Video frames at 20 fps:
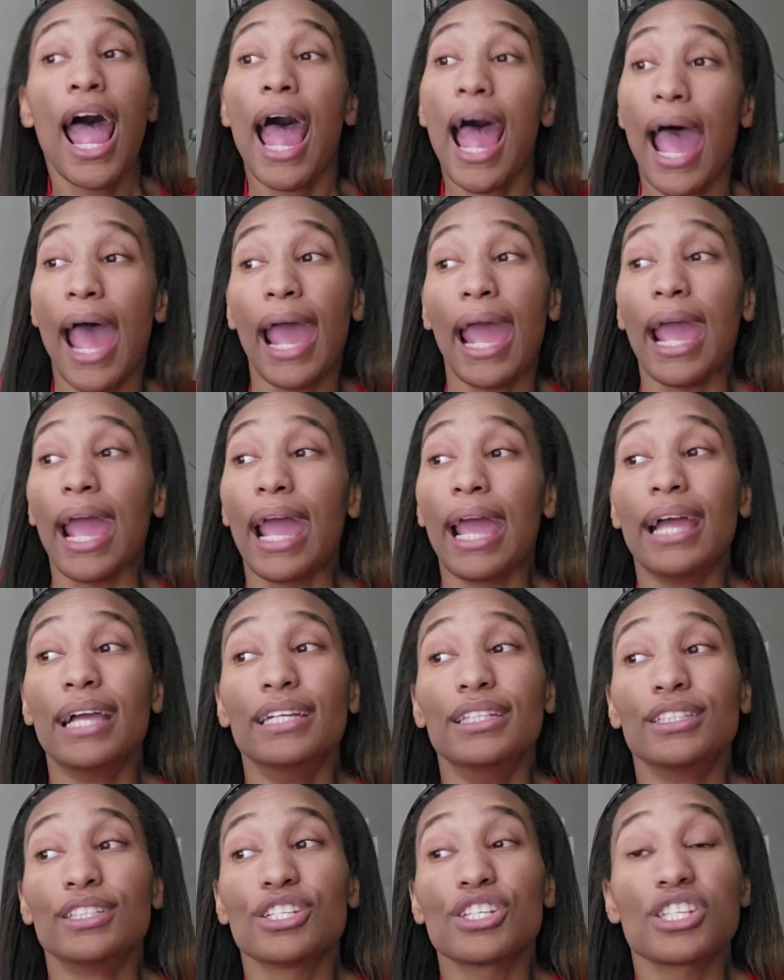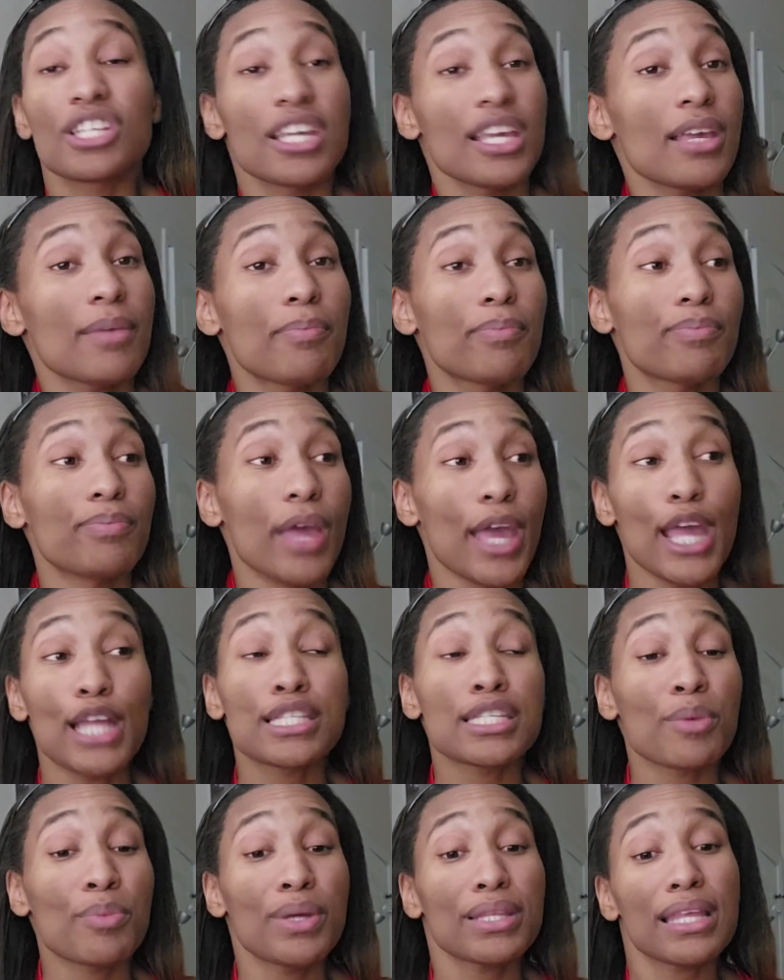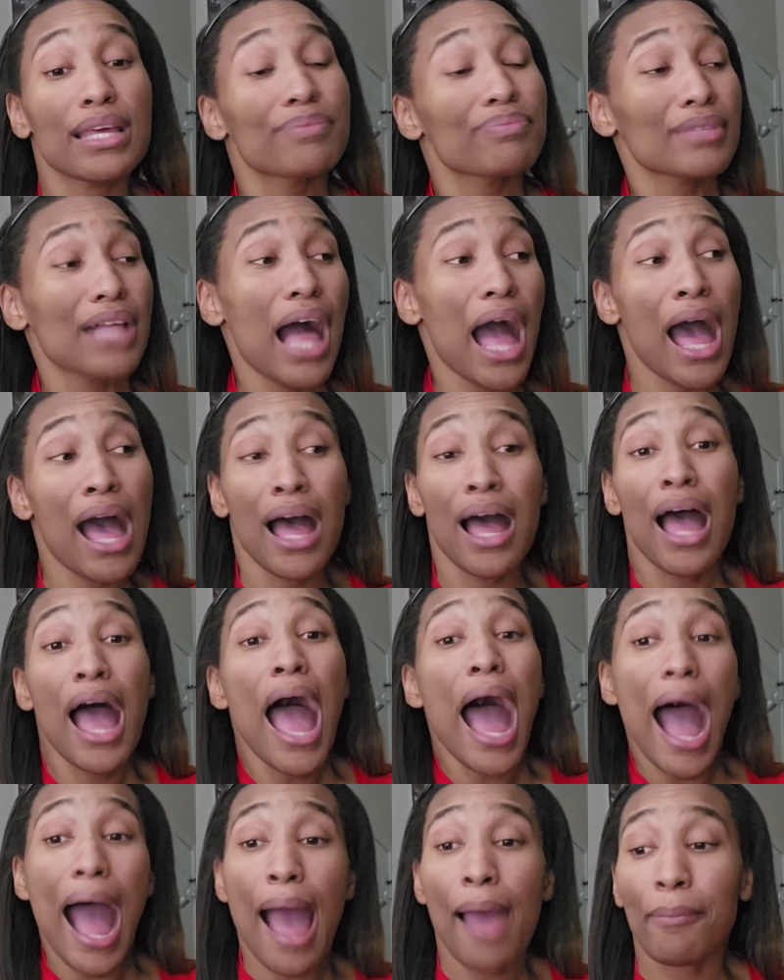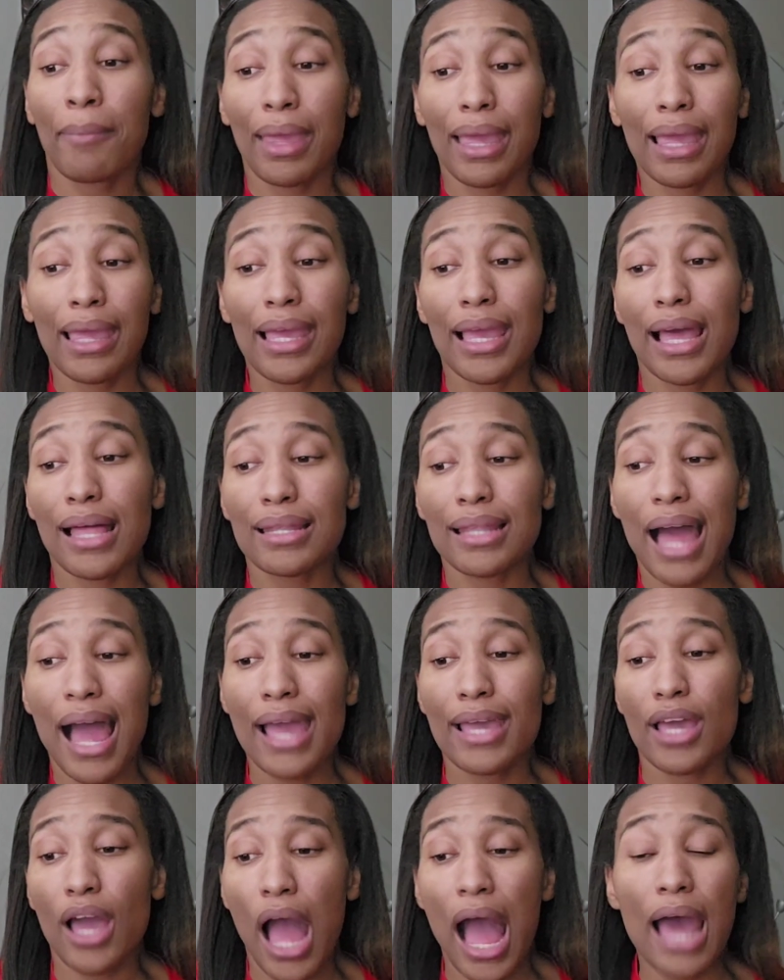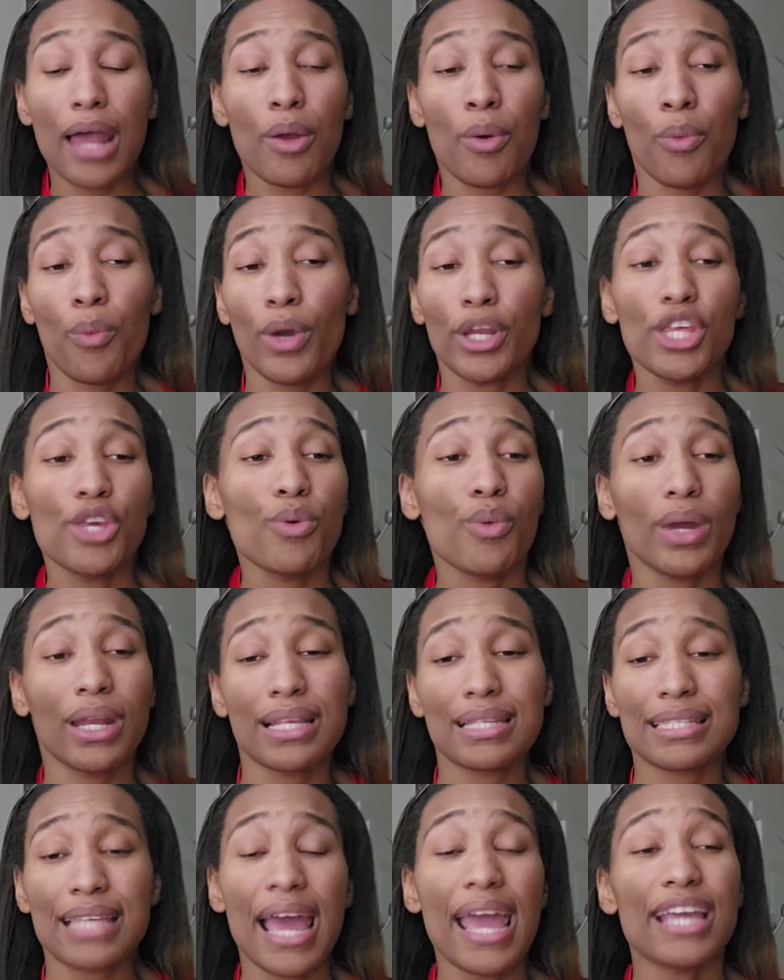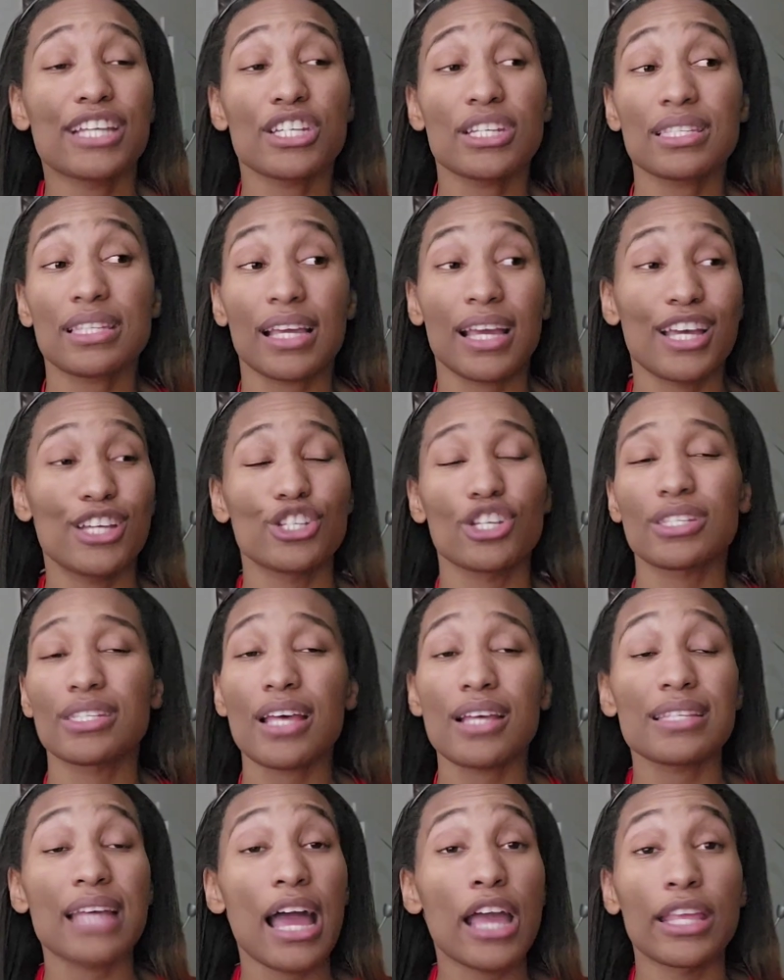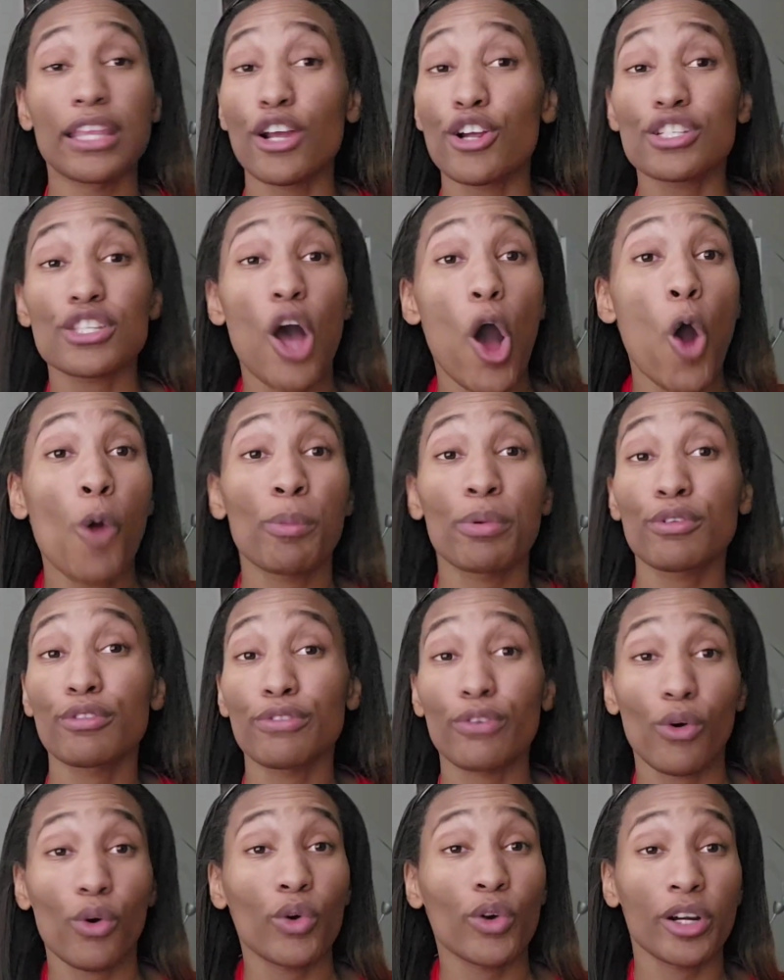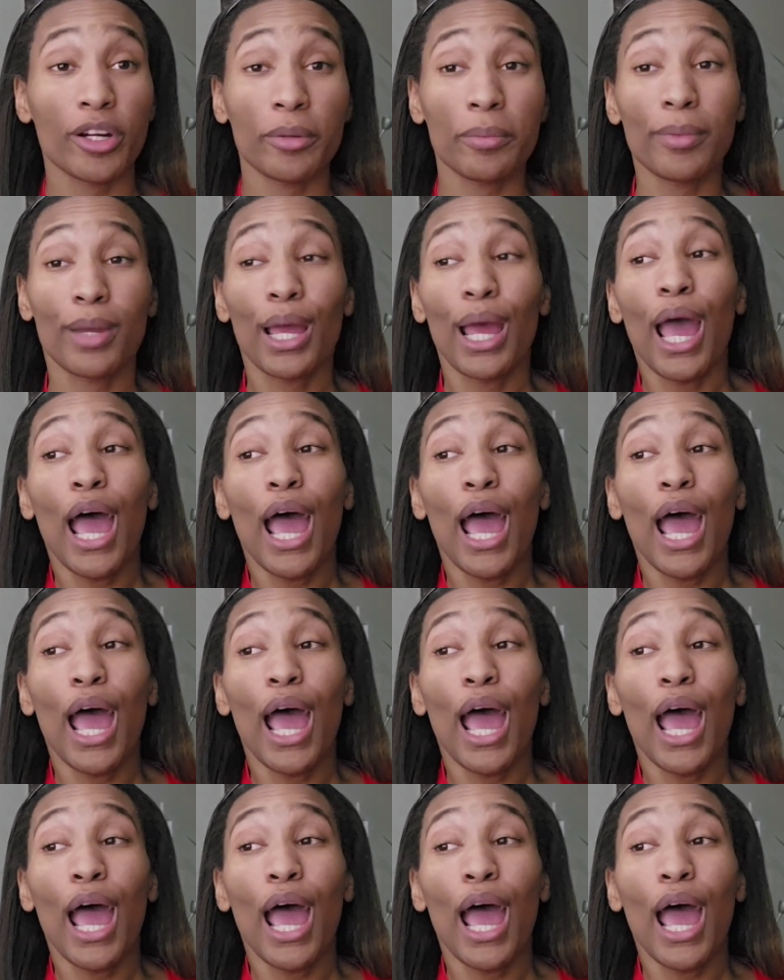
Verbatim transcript: And she hits him with the, uh, I mean, like, I, what do you want to say? She's like, because Gizelle's like, there's an open forum.